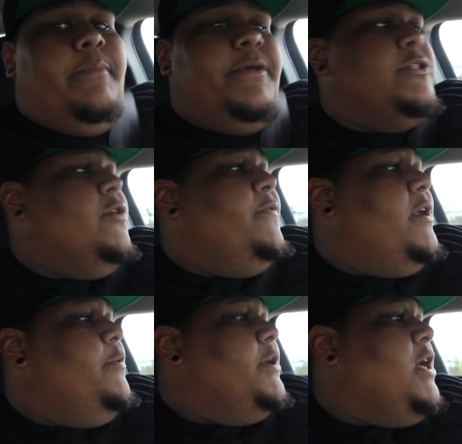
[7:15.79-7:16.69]
Bill's over
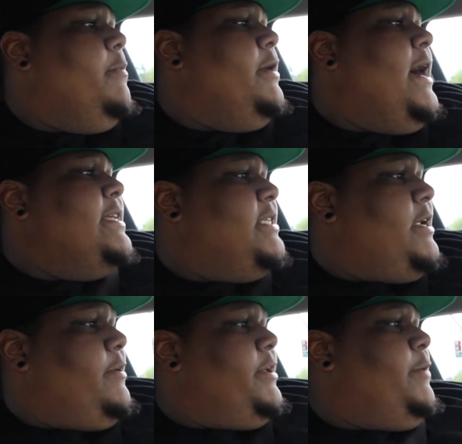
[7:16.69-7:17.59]
there with a couple guys
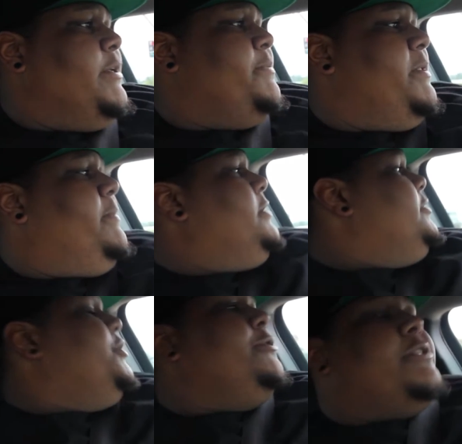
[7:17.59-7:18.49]
that he wants me to be
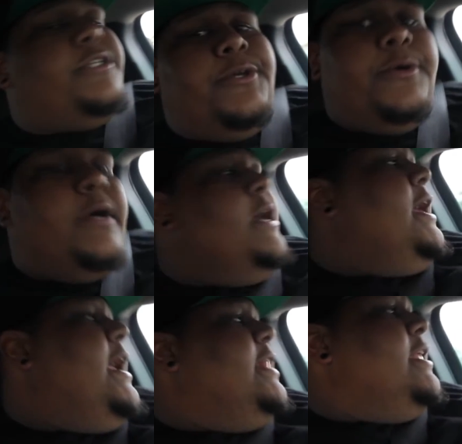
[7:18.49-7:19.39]
introduced to.
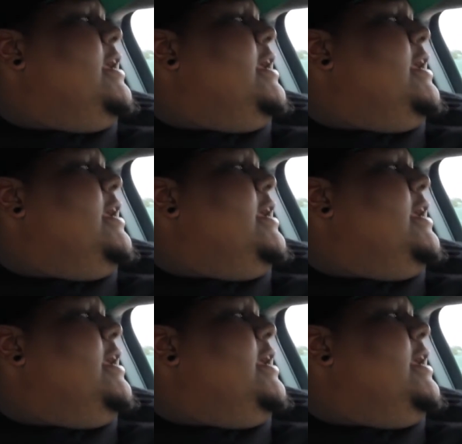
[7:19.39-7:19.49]
And